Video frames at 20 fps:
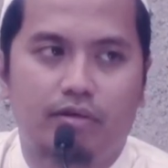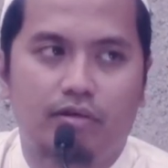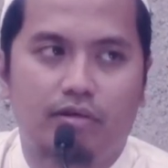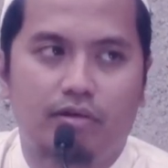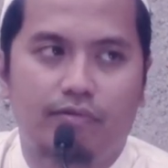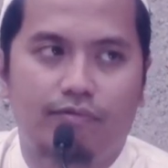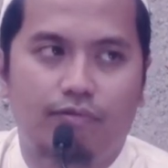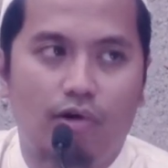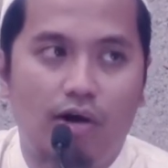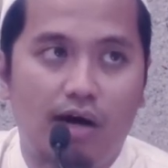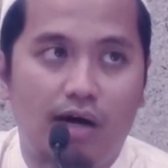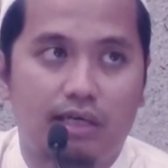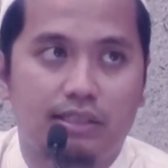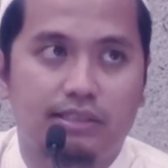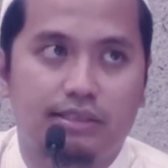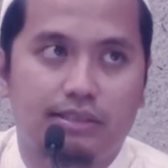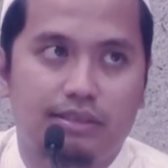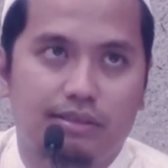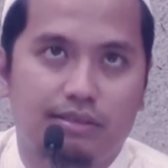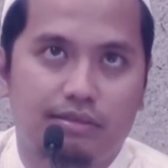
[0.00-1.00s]
for
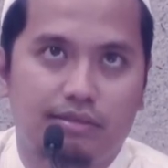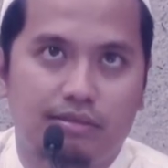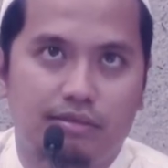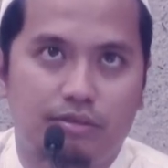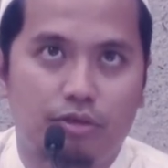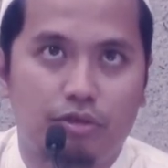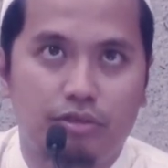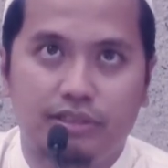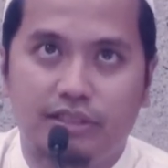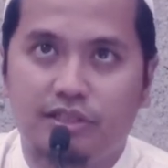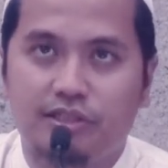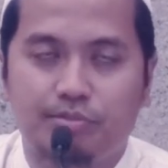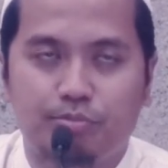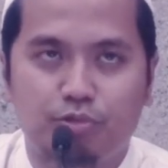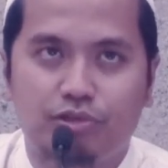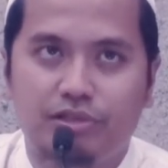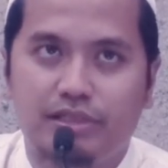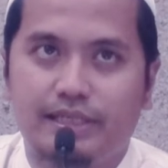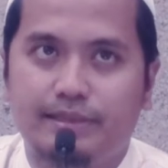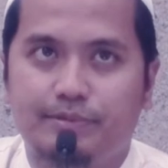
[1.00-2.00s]
us, not just
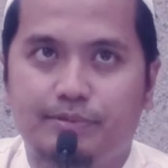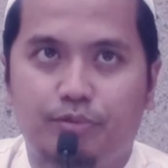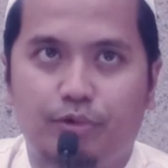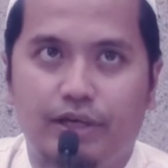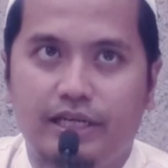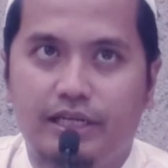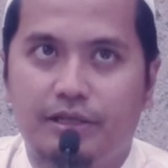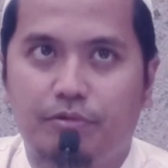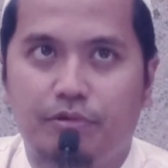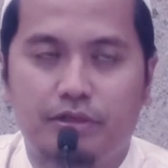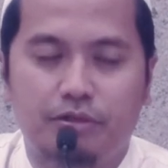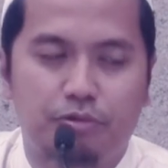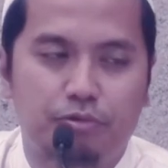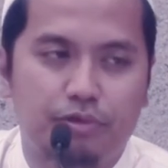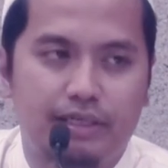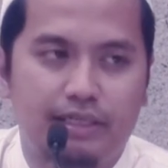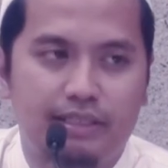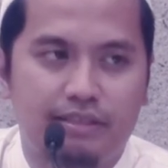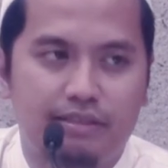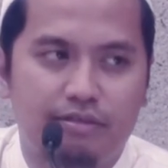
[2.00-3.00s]
Muslims, but anyone who
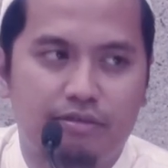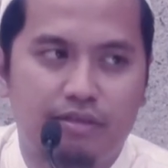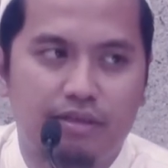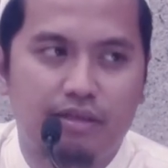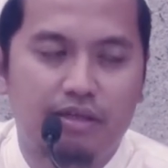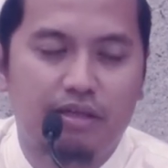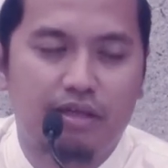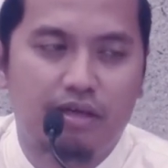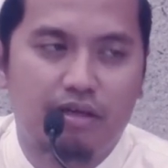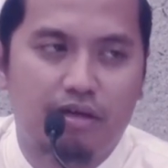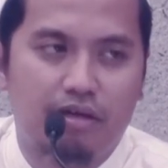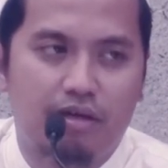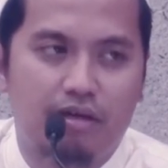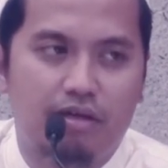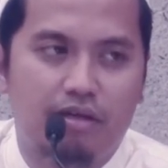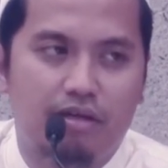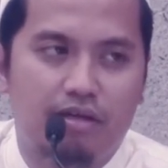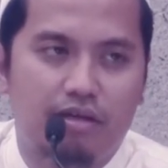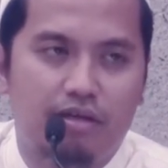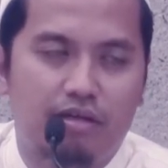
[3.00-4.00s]

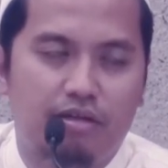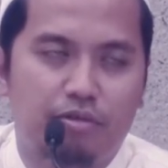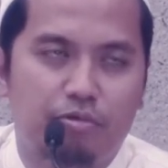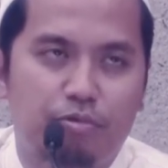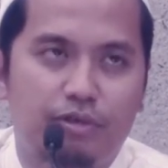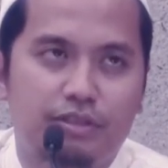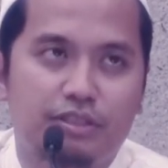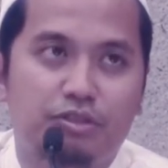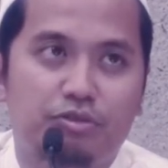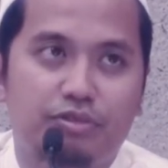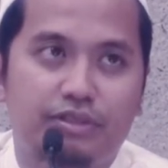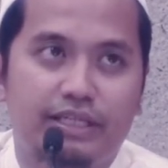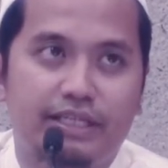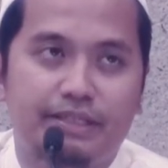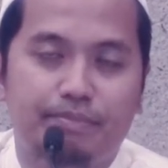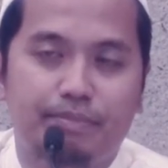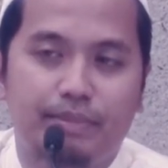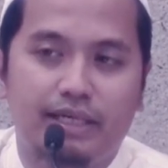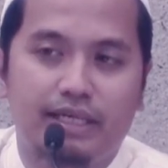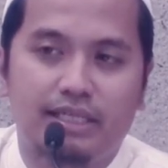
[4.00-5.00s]
wants to get
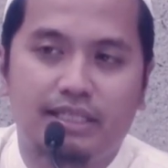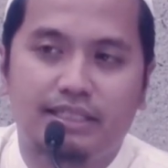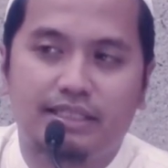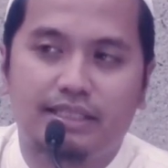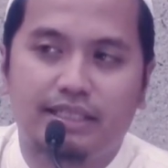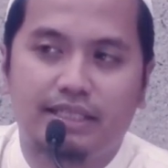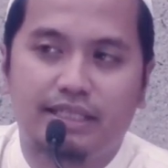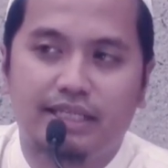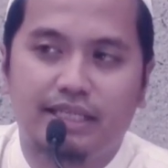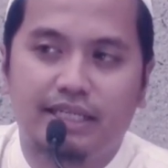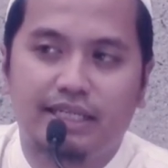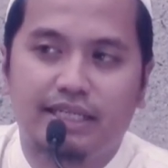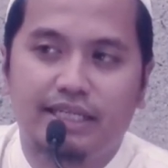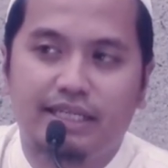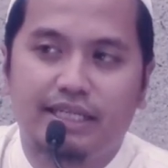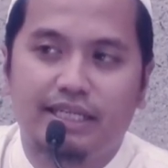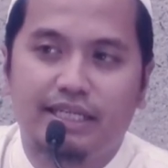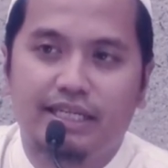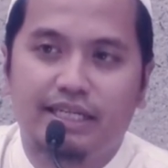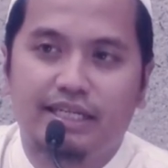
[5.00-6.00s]
married,
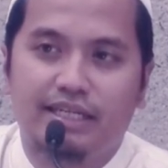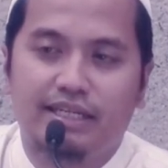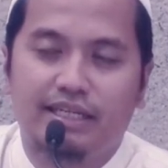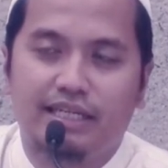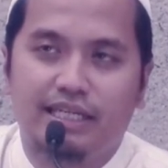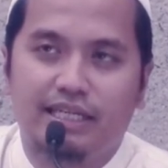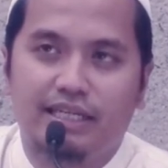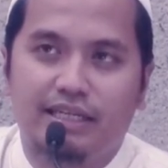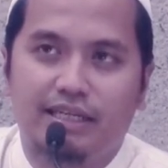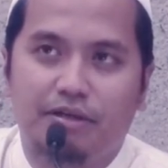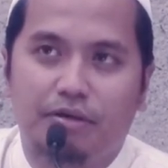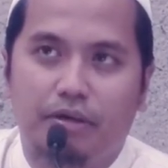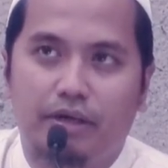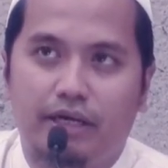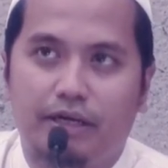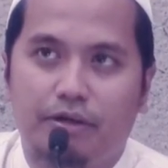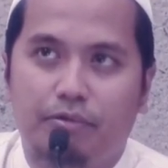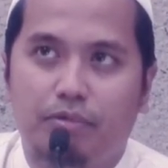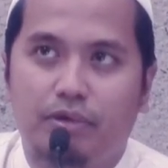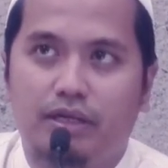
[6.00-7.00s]

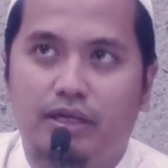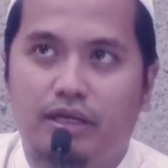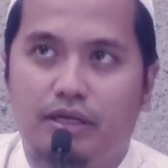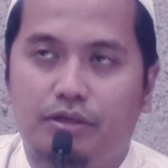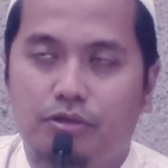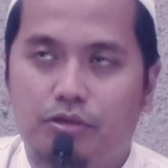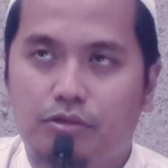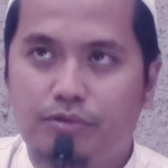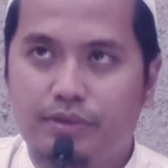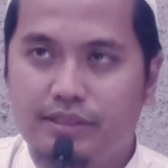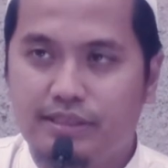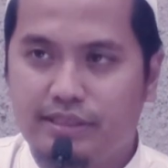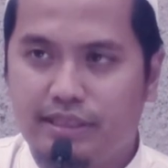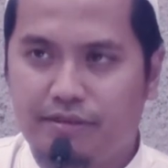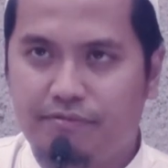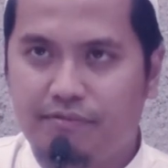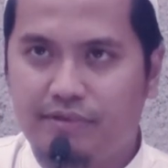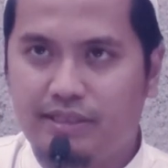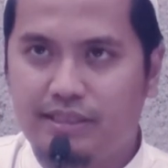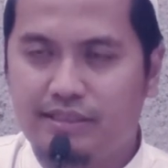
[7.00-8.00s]
and what I always
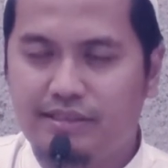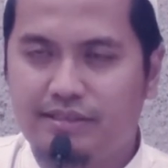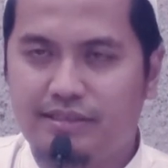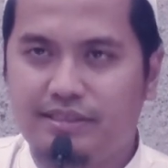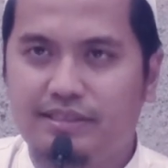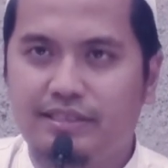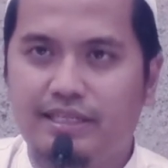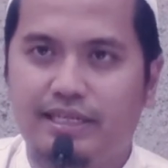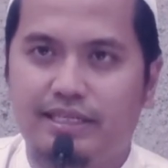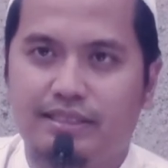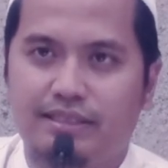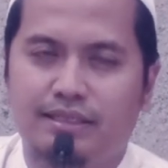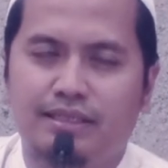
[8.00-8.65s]
advise is that